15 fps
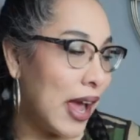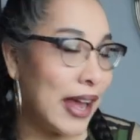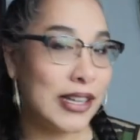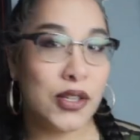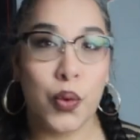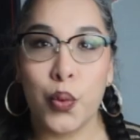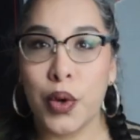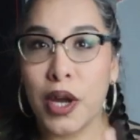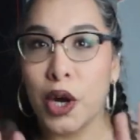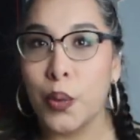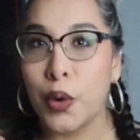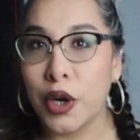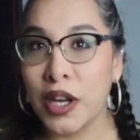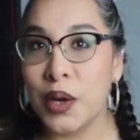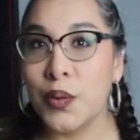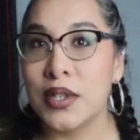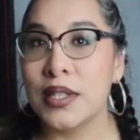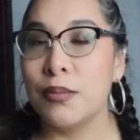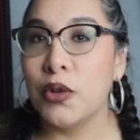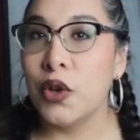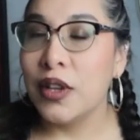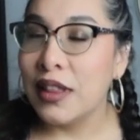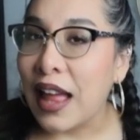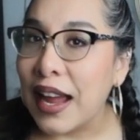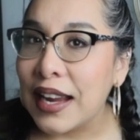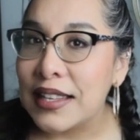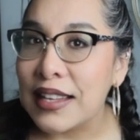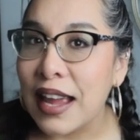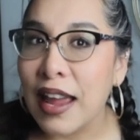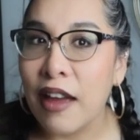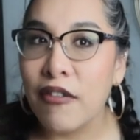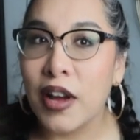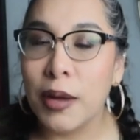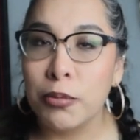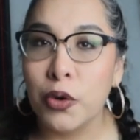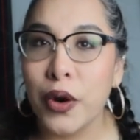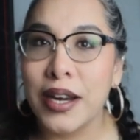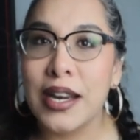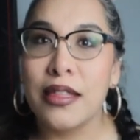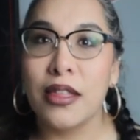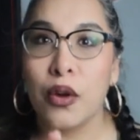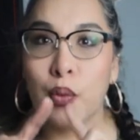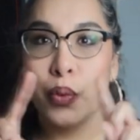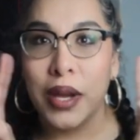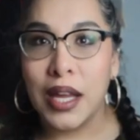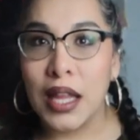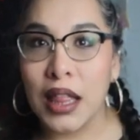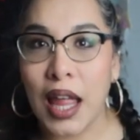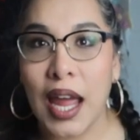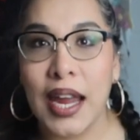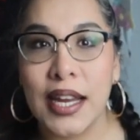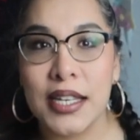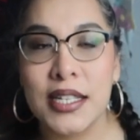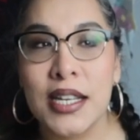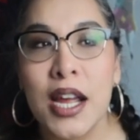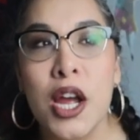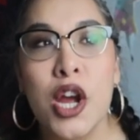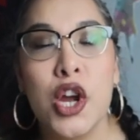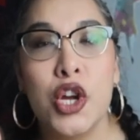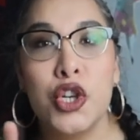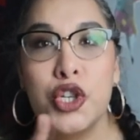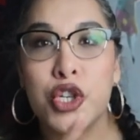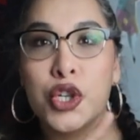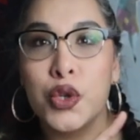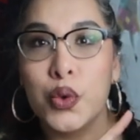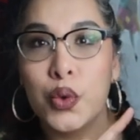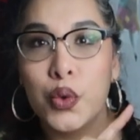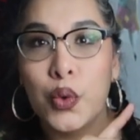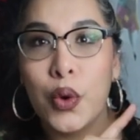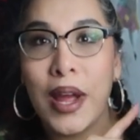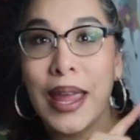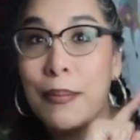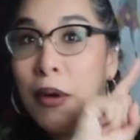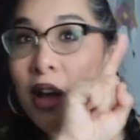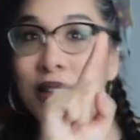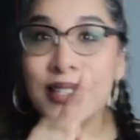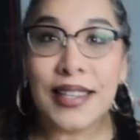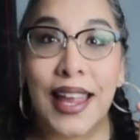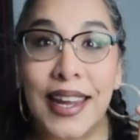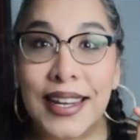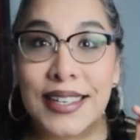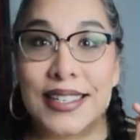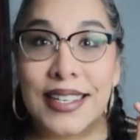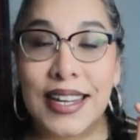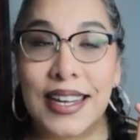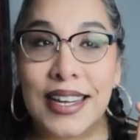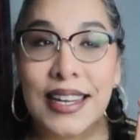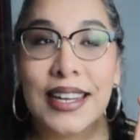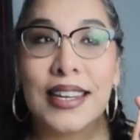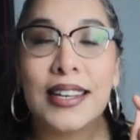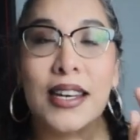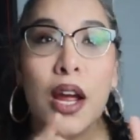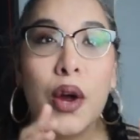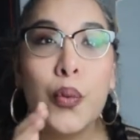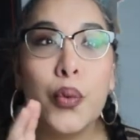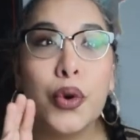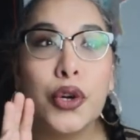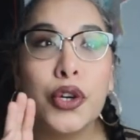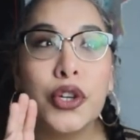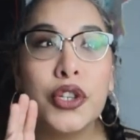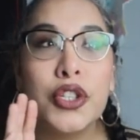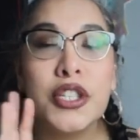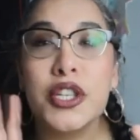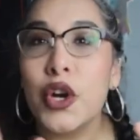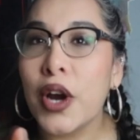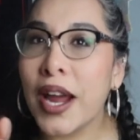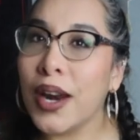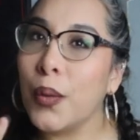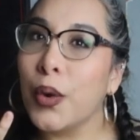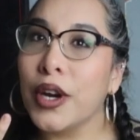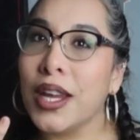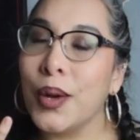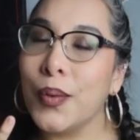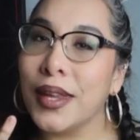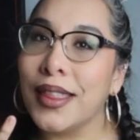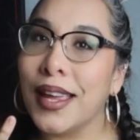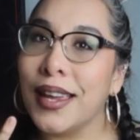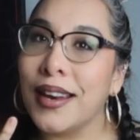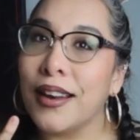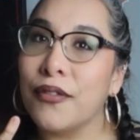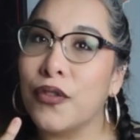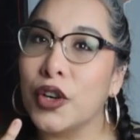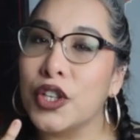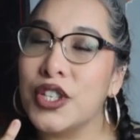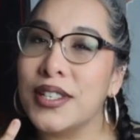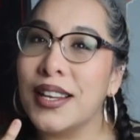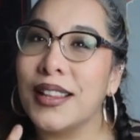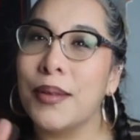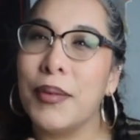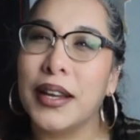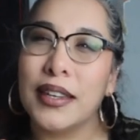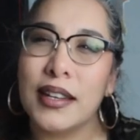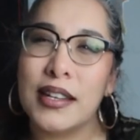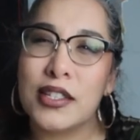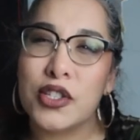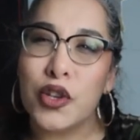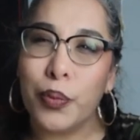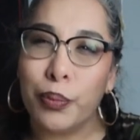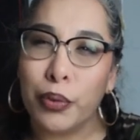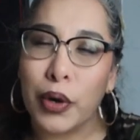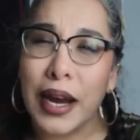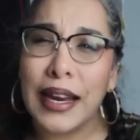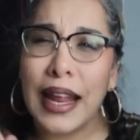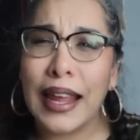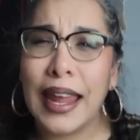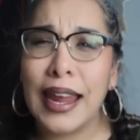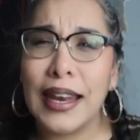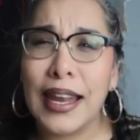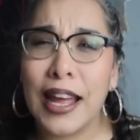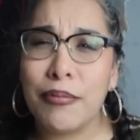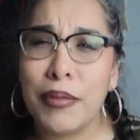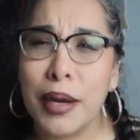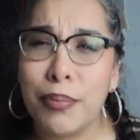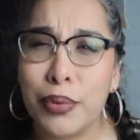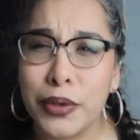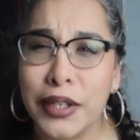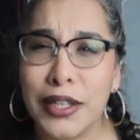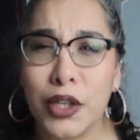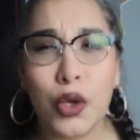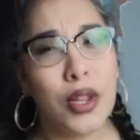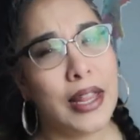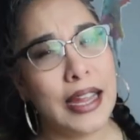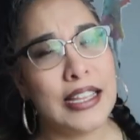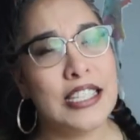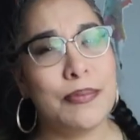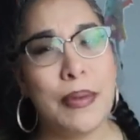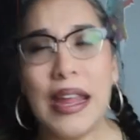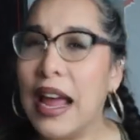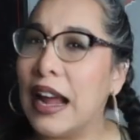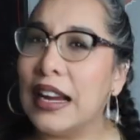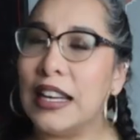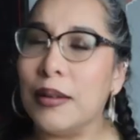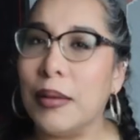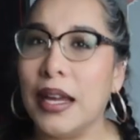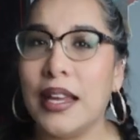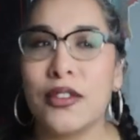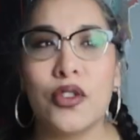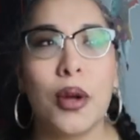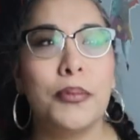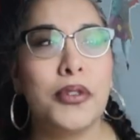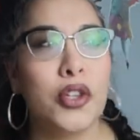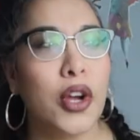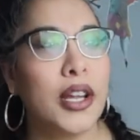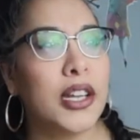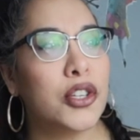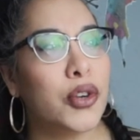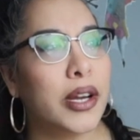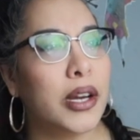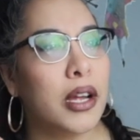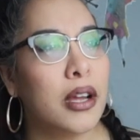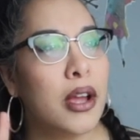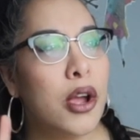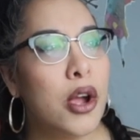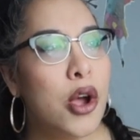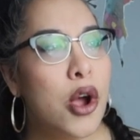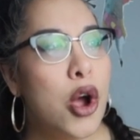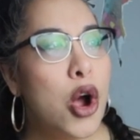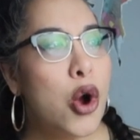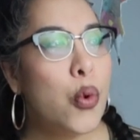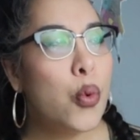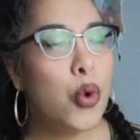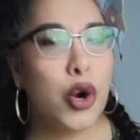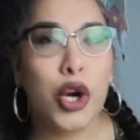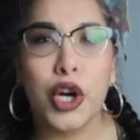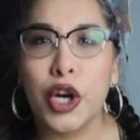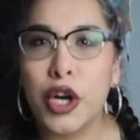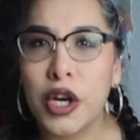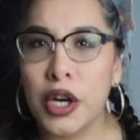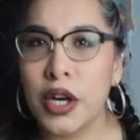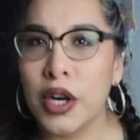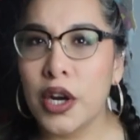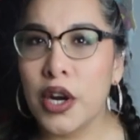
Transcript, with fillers: guys we are working with some new lights i have upgraded the ring light to a box light and we're still kind of working with it unfortunately because it is so bright i can't have my pretty little lights behind me so i'm still gonna try to work